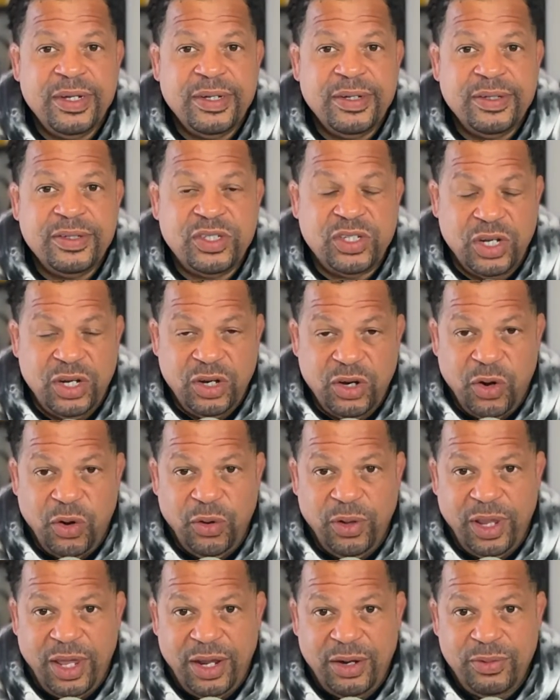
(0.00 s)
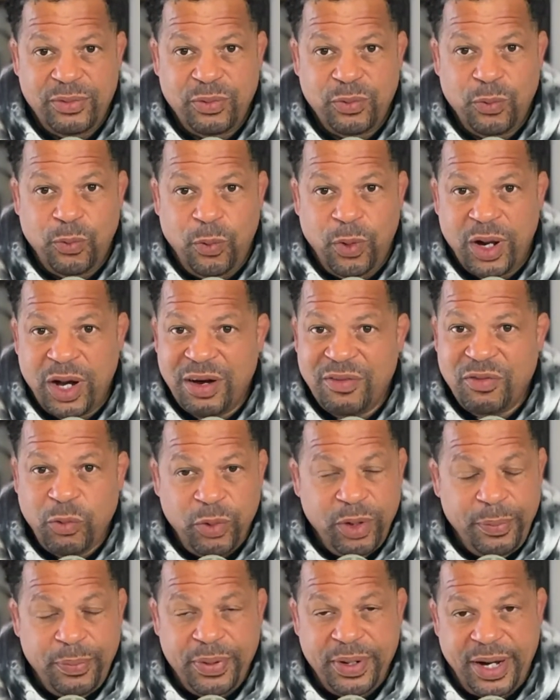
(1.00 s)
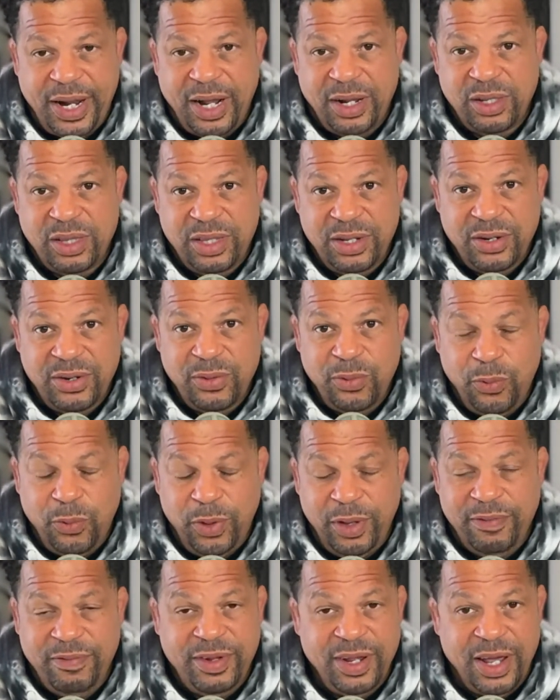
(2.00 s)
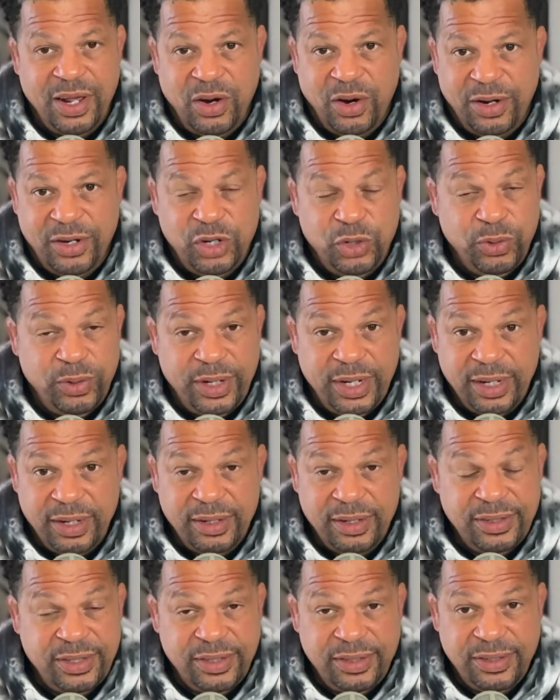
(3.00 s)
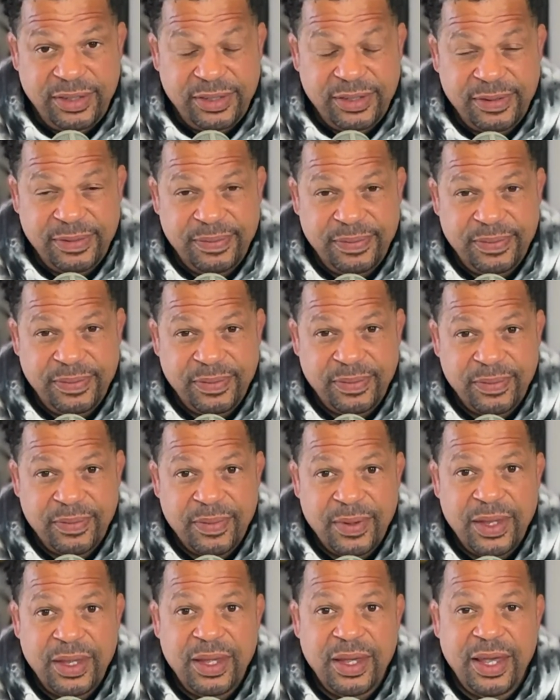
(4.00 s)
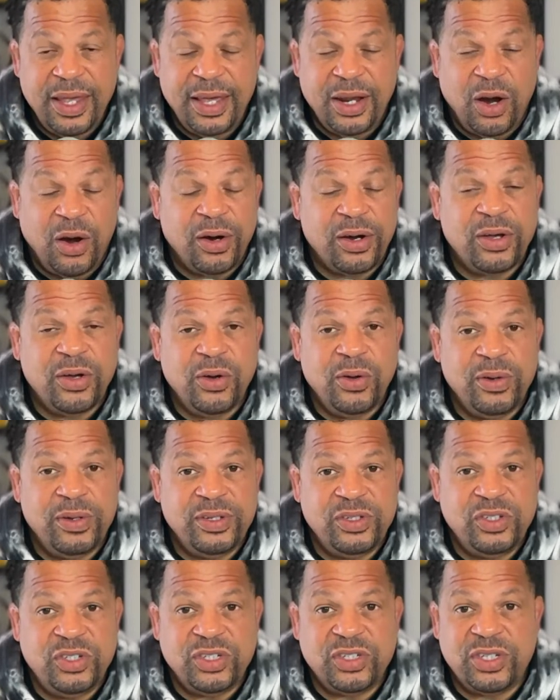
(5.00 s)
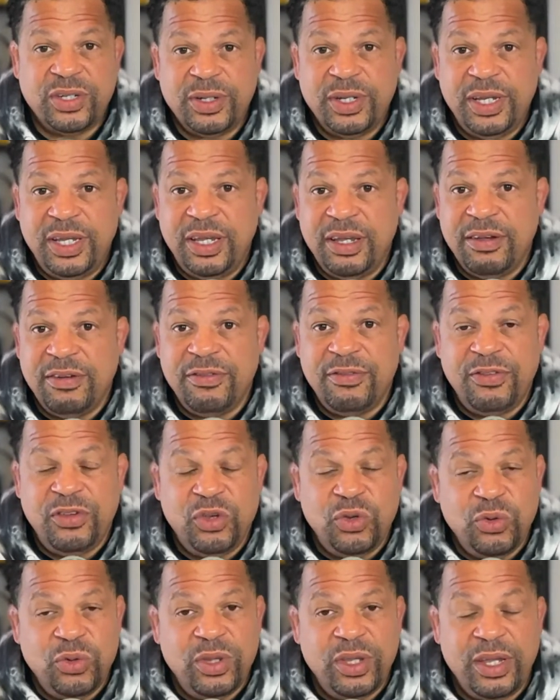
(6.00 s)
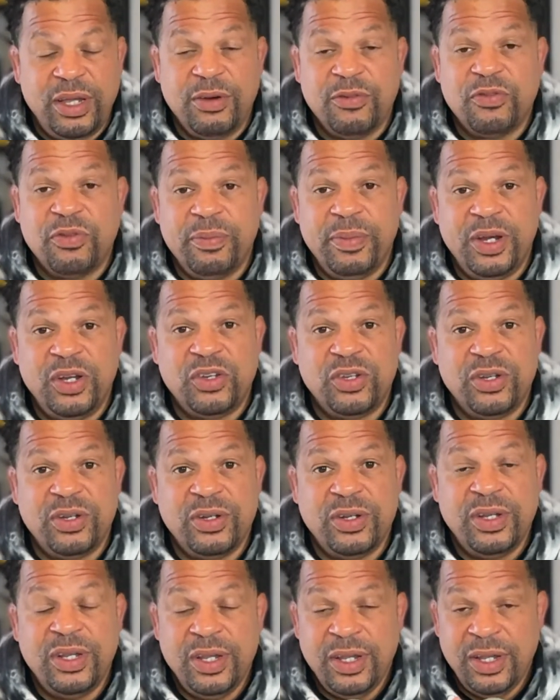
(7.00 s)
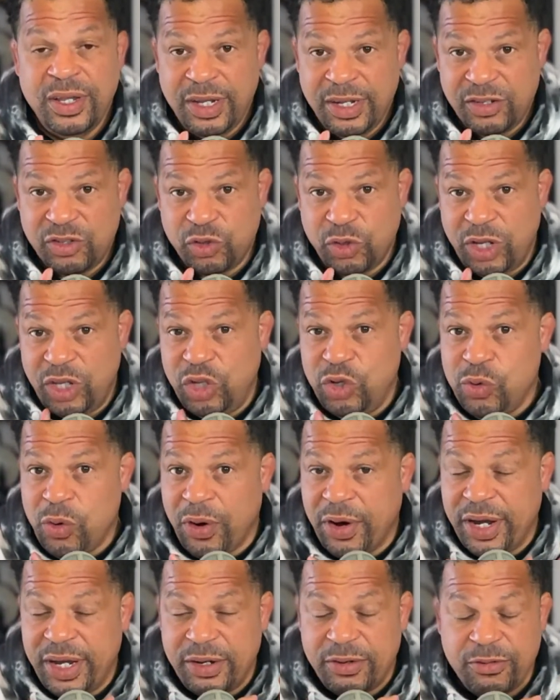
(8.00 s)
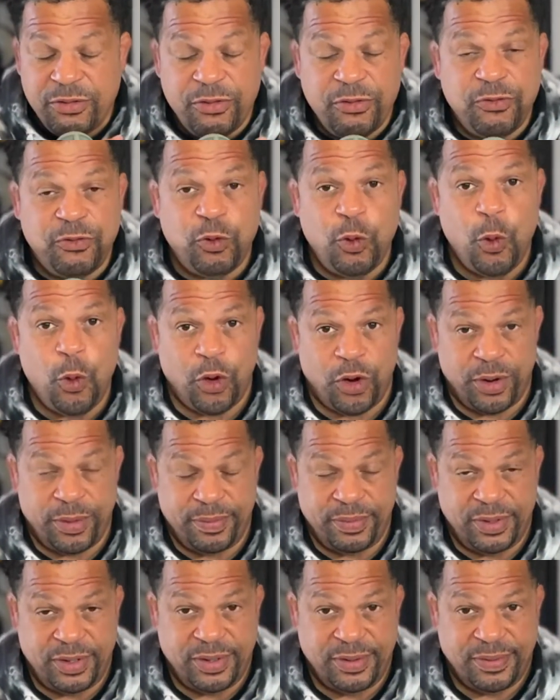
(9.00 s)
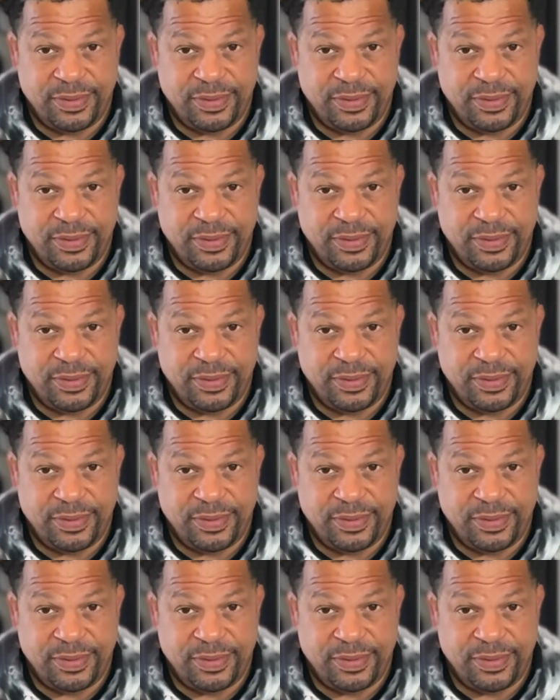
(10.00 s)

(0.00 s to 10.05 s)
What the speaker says: to know that whatever we put out there, we've done our due diligence. And our goal is just to give you the information so that you are informed